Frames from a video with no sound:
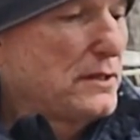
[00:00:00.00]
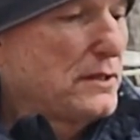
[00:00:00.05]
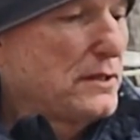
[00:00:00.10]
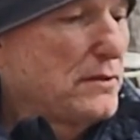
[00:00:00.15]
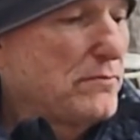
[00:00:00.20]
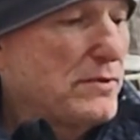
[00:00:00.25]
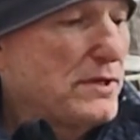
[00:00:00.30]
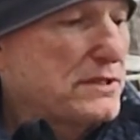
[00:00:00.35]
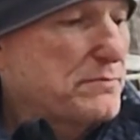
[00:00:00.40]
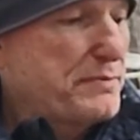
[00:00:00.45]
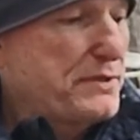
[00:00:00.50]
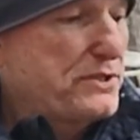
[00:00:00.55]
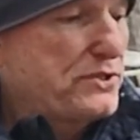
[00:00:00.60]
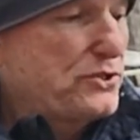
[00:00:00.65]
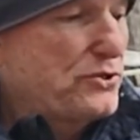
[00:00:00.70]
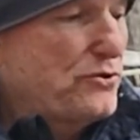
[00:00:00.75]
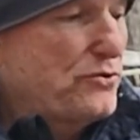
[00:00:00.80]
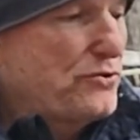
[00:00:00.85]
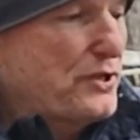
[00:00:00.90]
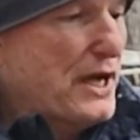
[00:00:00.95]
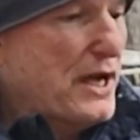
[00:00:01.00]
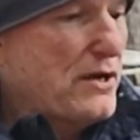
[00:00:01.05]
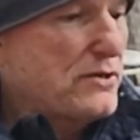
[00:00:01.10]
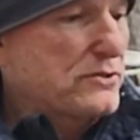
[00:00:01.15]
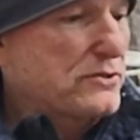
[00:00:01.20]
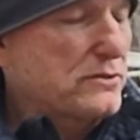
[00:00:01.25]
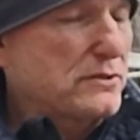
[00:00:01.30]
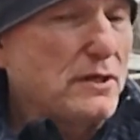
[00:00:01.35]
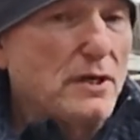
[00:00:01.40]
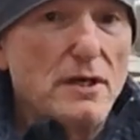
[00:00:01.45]
It must be
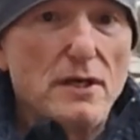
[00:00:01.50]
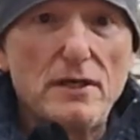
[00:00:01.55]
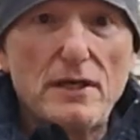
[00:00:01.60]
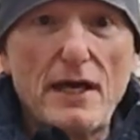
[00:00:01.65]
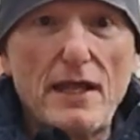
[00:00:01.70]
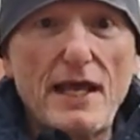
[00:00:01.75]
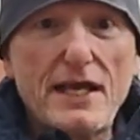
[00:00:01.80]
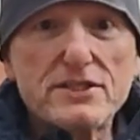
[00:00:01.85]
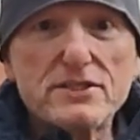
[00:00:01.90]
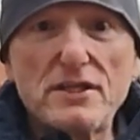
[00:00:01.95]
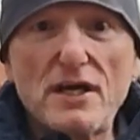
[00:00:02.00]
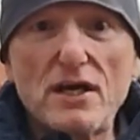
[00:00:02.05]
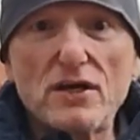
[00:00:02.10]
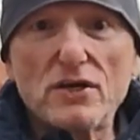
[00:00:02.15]
2,000. Now that's not